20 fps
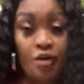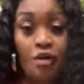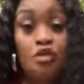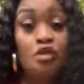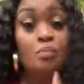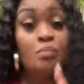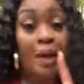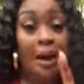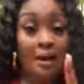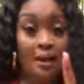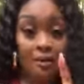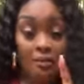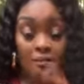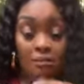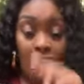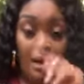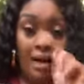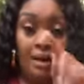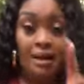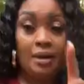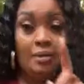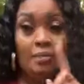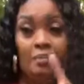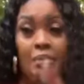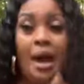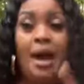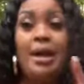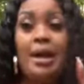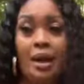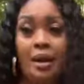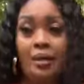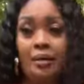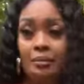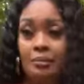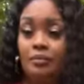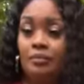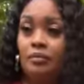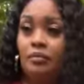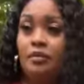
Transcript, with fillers: those bang, bang, Bangal.